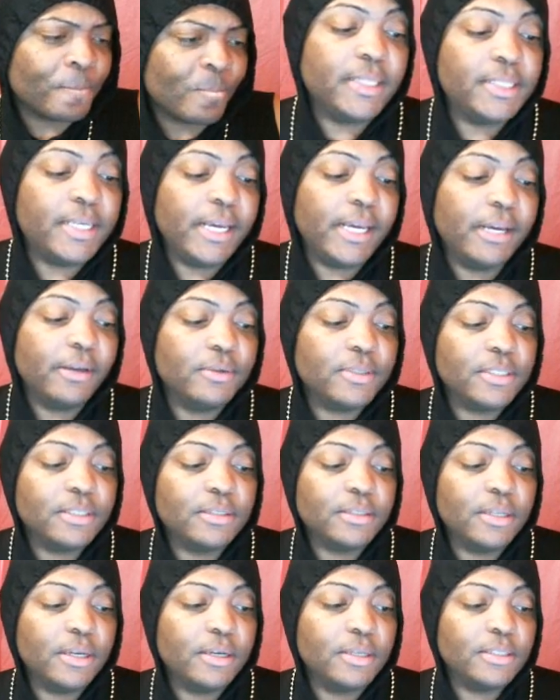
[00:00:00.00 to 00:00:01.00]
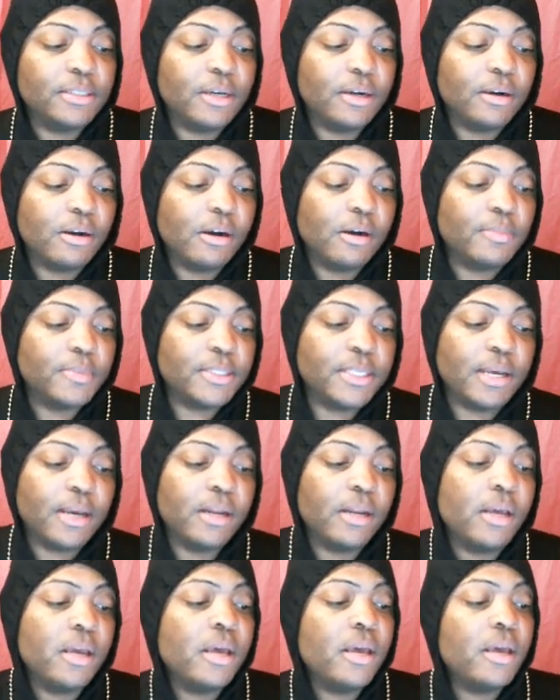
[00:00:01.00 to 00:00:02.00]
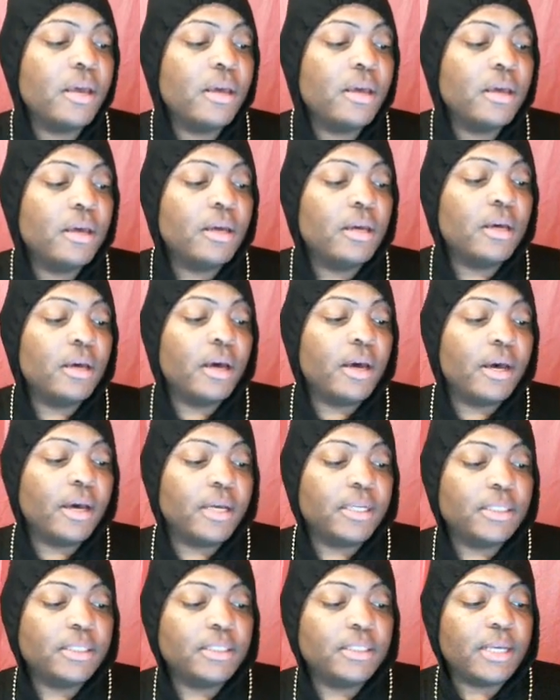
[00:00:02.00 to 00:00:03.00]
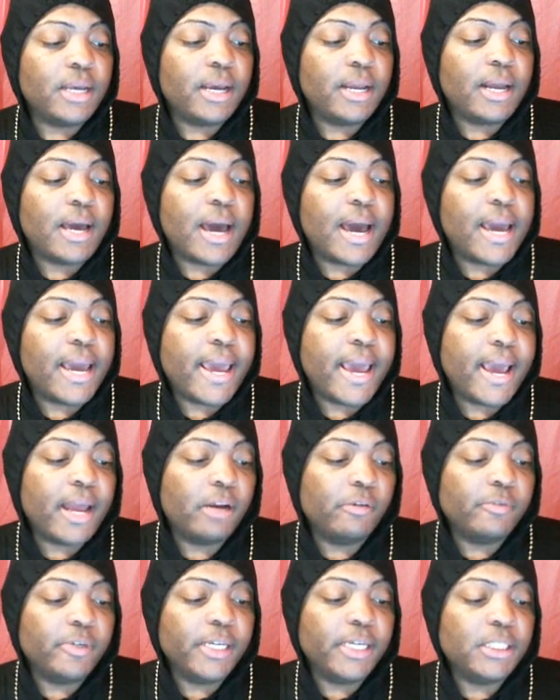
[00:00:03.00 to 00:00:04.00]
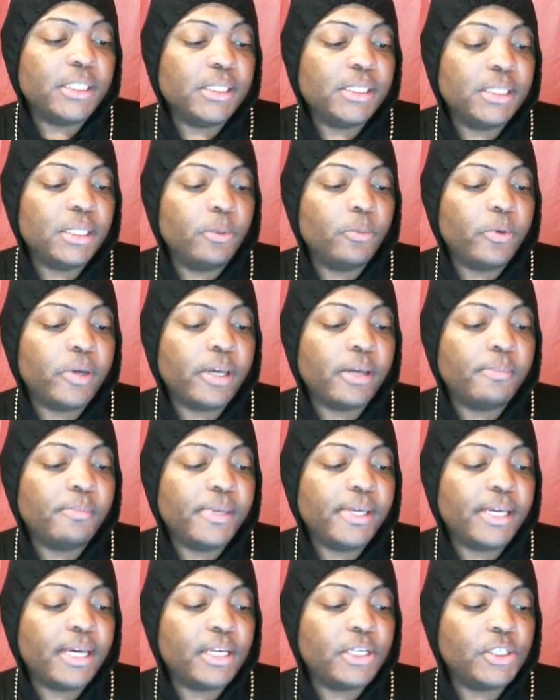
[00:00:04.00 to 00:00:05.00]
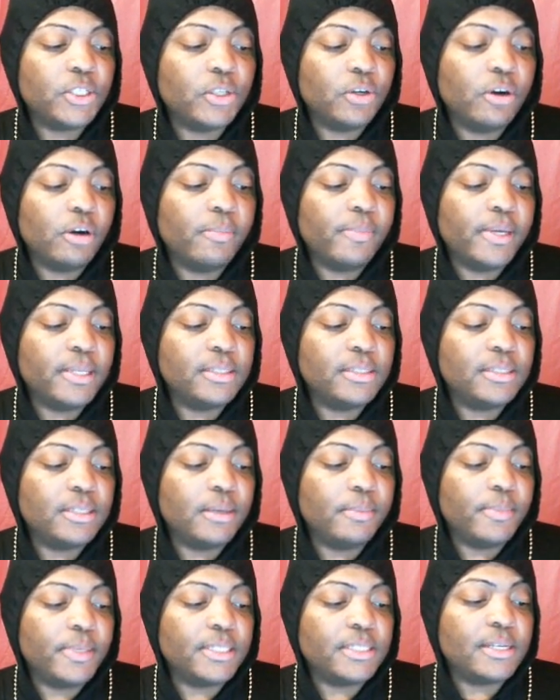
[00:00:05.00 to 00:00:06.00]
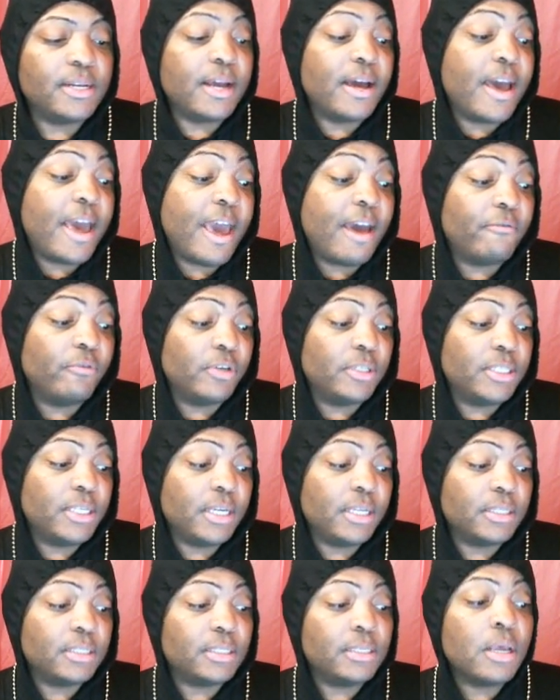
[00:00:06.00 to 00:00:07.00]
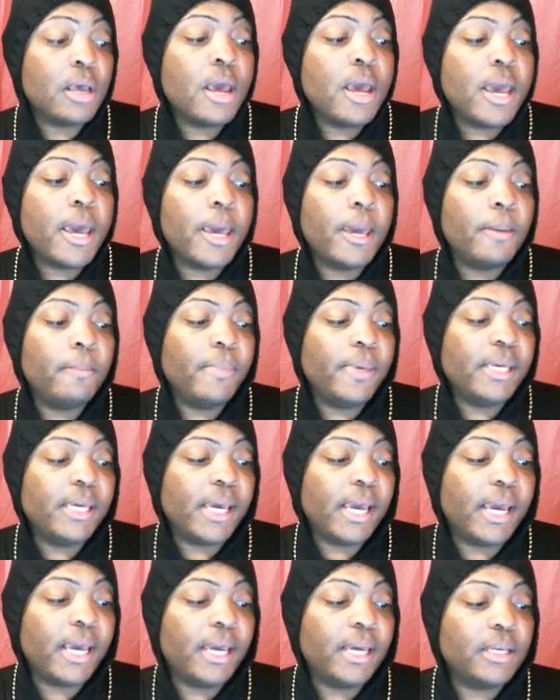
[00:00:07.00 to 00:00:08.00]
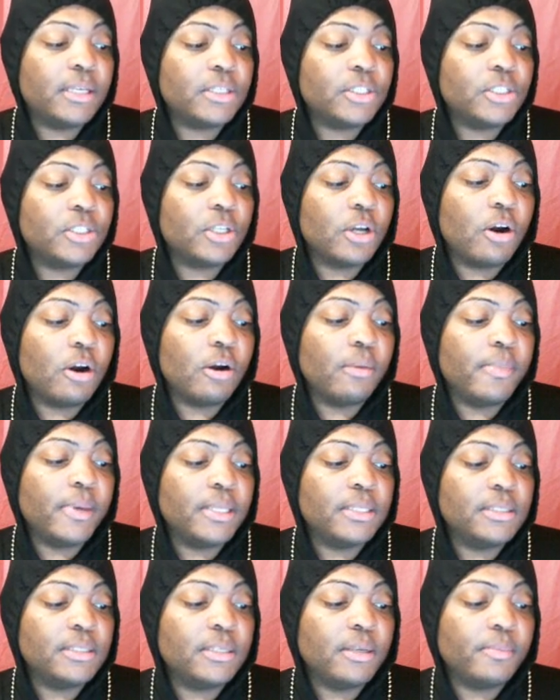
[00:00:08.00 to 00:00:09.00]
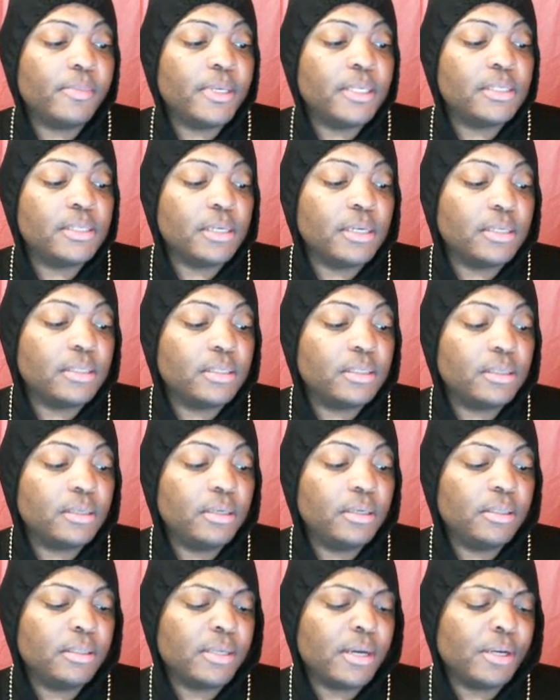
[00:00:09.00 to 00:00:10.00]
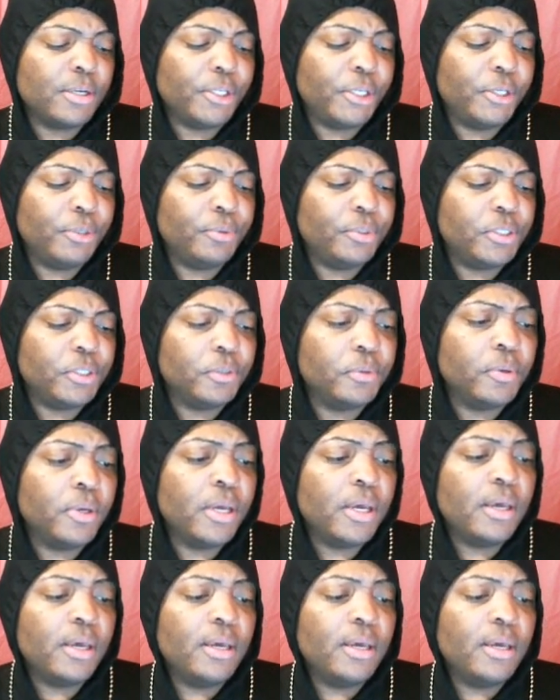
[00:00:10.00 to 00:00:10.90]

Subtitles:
Takeouts.com said. She said, I had a relationship with NBA star Ben Simmons and I have receipts. NBA star Ben Simmons he's kind of cute too.